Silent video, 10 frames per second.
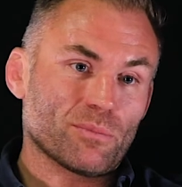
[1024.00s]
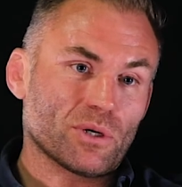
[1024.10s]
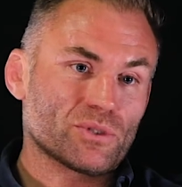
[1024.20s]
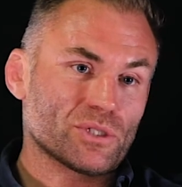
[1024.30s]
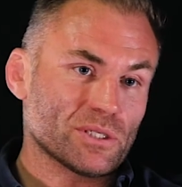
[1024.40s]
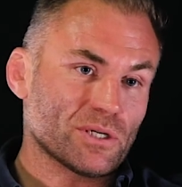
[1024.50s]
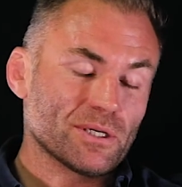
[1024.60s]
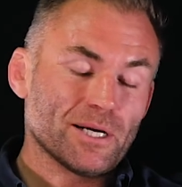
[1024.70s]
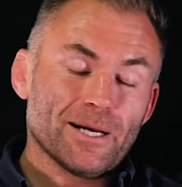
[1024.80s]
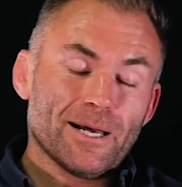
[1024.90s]
about you, you know?
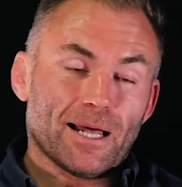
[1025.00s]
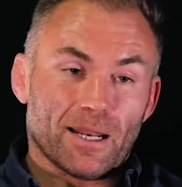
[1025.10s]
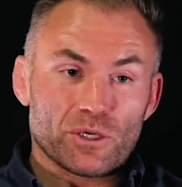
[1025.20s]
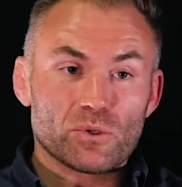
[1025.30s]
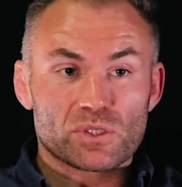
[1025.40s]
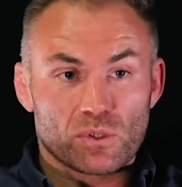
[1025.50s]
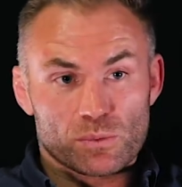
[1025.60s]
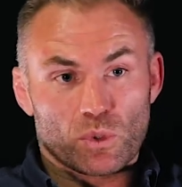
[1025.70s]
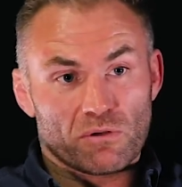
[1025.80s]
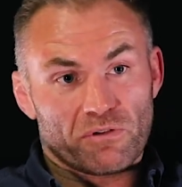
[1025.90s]
And I use
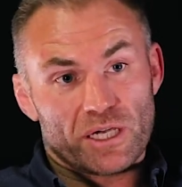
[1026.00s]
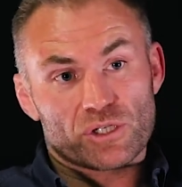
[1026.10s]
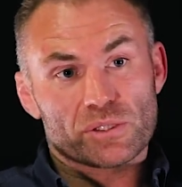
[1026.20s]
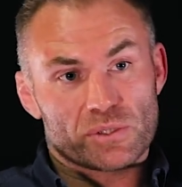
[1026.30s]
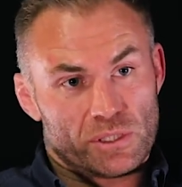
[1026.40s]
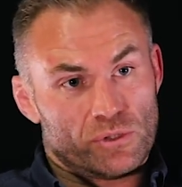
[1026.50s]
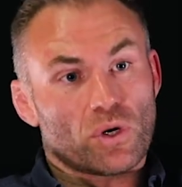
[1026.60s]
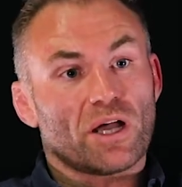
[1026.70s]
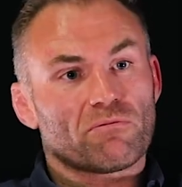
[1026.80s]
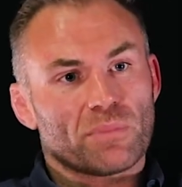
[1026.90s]
those motivations to
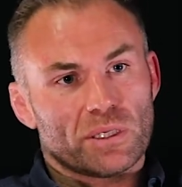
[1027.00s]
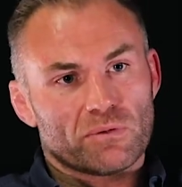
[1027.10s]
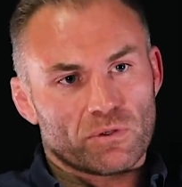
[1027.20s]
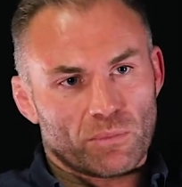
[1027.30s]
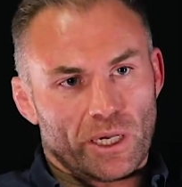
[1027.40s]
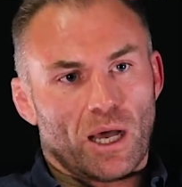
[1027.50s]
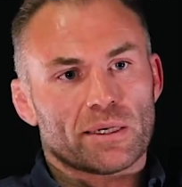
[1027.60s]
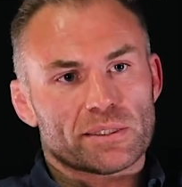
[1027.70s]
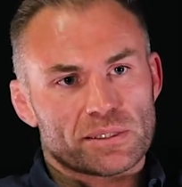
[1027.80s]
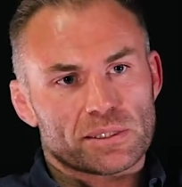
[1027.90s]
drive me into my
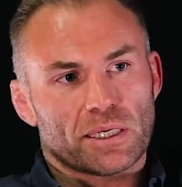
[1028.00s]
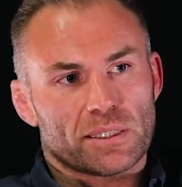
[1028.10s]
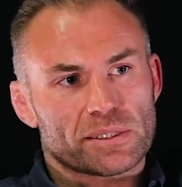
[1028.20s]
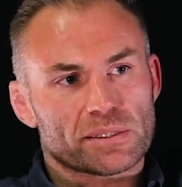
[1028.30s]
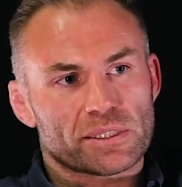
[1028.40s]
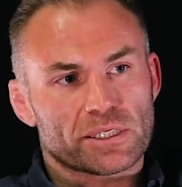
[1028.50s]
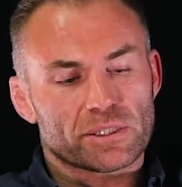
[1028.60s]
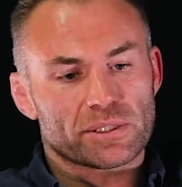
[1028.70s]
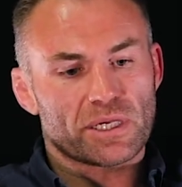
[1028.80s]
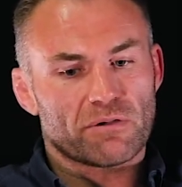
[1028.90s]
honest, kind of
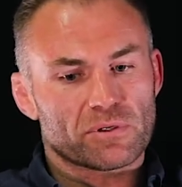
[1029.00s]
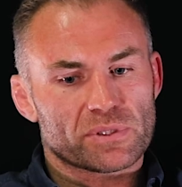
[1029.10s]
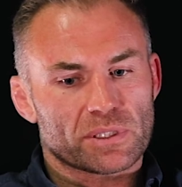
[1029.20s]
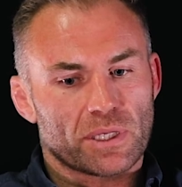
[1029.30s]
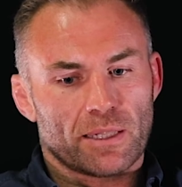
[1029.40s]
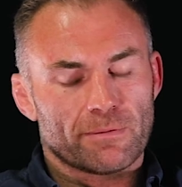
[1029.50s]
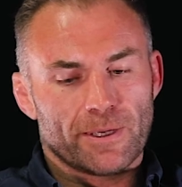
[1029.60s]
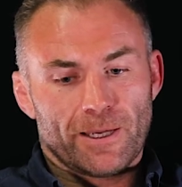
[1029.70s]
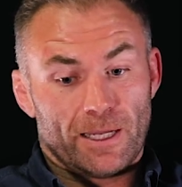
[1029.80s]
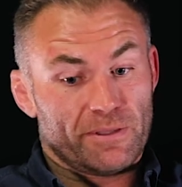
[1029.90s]
sincere endeavors. And
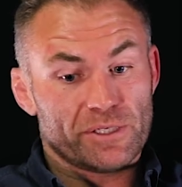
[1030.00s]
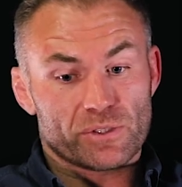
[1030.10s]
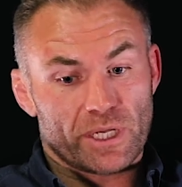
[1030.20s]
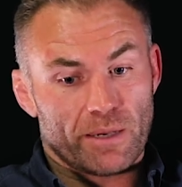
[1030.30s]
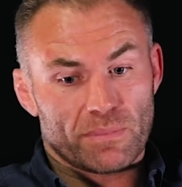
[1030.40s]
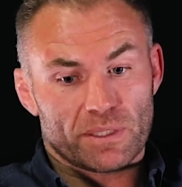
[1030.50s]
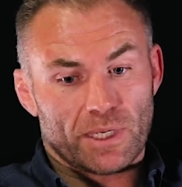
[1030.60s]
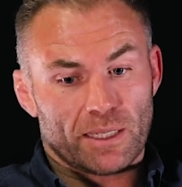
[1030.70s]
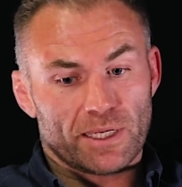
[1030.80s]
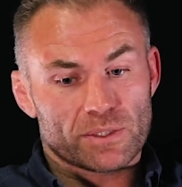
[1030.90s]
these are them,
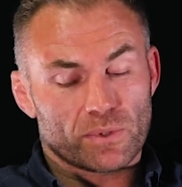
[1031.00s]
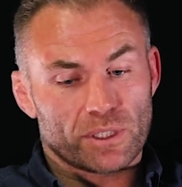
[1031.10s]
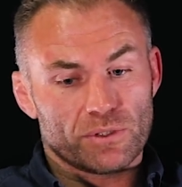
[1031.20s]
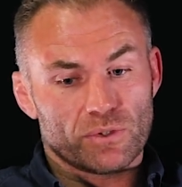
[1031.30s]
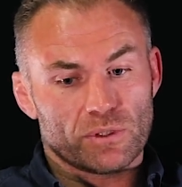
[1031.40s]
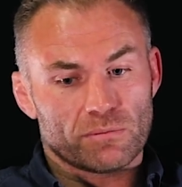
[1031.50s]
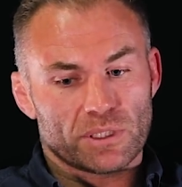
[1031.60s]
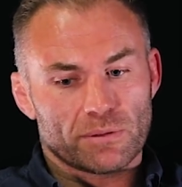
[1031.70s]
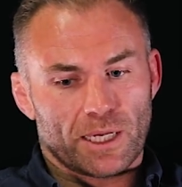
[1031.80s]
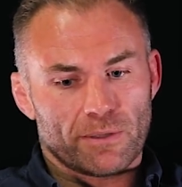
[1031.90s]
and that's why I do them.
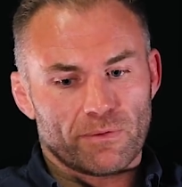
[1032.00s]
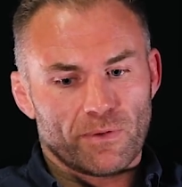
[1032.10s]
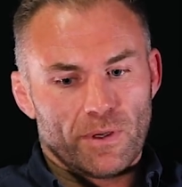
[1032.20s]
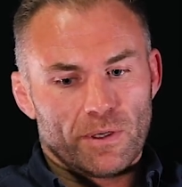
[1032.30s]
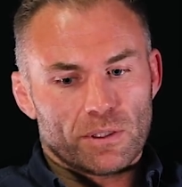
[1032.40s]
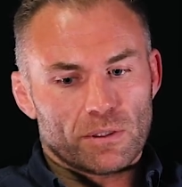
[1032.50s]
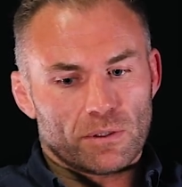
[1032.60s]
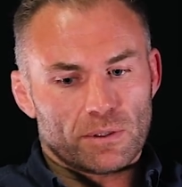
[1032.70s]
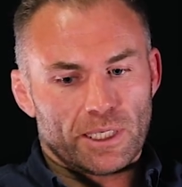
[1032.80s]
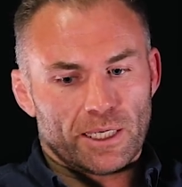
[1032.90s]
And
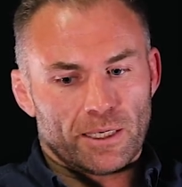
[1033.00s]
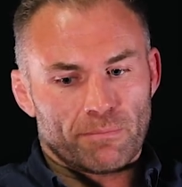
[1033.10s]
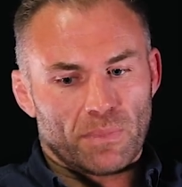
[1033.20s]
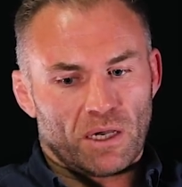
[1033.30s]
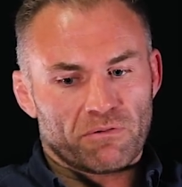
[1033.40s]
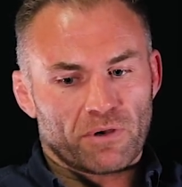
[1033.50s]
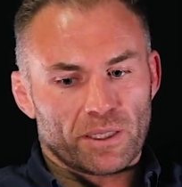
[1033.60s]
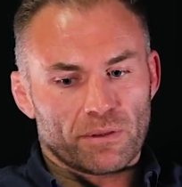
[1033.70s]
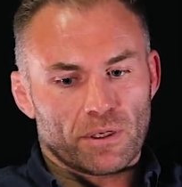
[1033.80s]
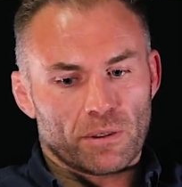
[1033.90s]
I
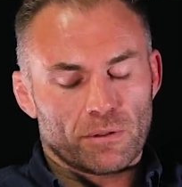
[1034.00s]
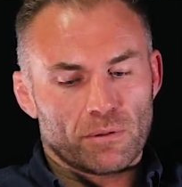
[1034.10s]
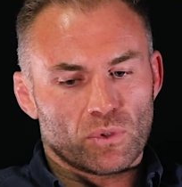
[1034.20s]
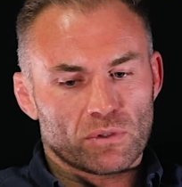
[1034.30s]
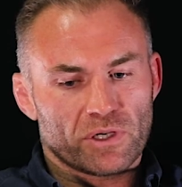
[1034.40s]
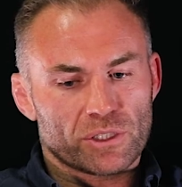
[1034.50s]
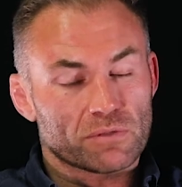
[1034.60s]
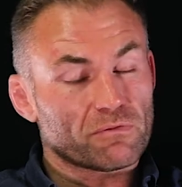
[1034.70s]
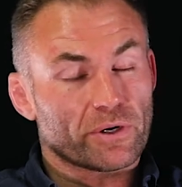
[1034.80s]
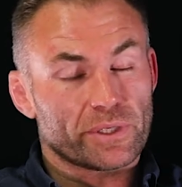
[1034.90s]
find the
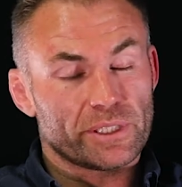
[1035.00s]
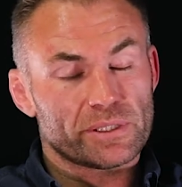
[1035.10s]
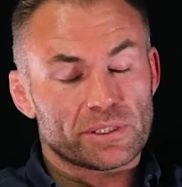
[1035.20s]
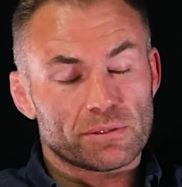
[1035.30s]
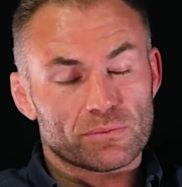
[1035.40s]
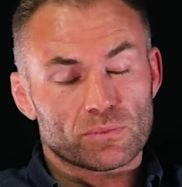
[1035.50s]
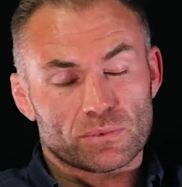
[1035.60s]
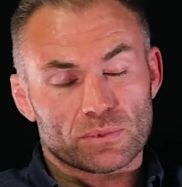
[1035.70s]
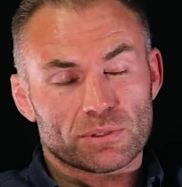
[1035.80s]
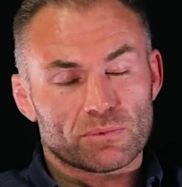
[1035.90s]
motivation very easy
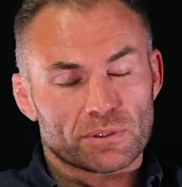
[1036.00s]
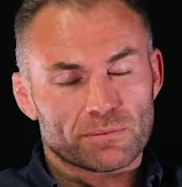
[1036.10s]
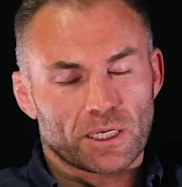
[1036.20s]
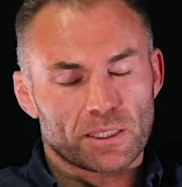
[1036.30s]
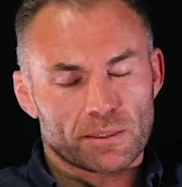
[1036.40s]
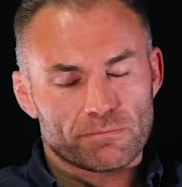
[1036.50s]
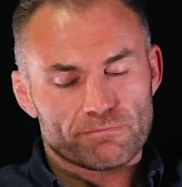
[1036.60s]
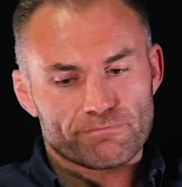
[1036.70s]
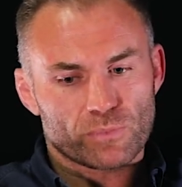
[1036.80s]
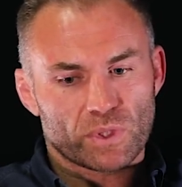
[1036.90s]
with kind
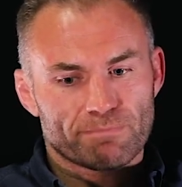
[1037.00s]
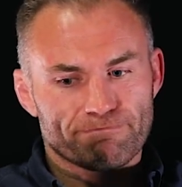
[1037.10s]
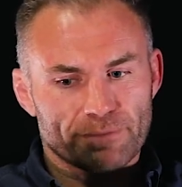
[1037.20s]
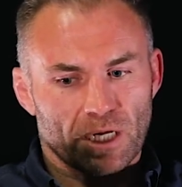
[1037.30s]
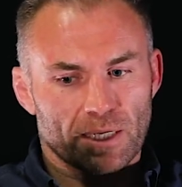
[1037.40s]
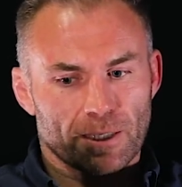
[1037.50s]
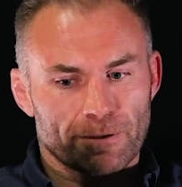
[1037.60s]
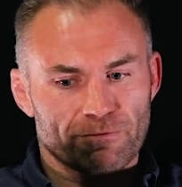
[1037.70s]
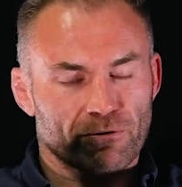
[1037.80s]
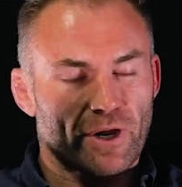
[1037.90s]

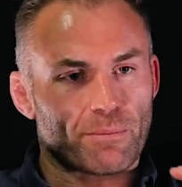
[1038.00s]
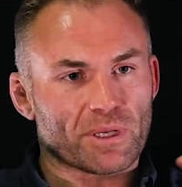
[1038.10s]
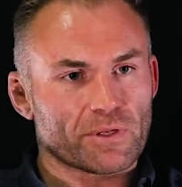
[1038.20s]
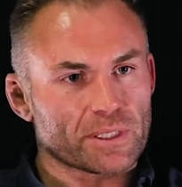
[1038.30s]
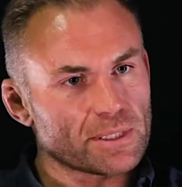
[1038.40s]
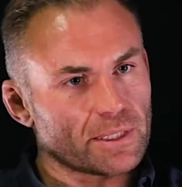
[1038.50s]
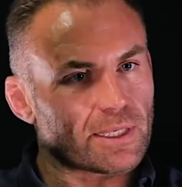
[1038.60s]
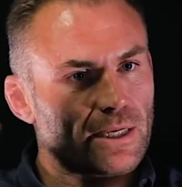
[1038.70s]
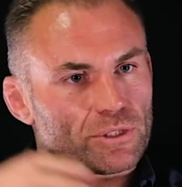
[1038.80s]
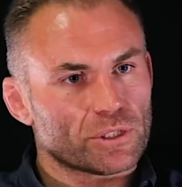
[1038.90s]
of framing things like
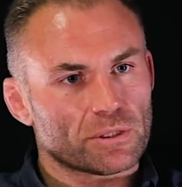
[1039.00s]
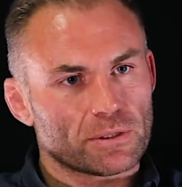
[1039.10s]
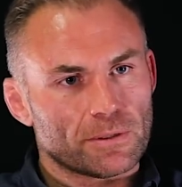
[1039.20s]
that, you know?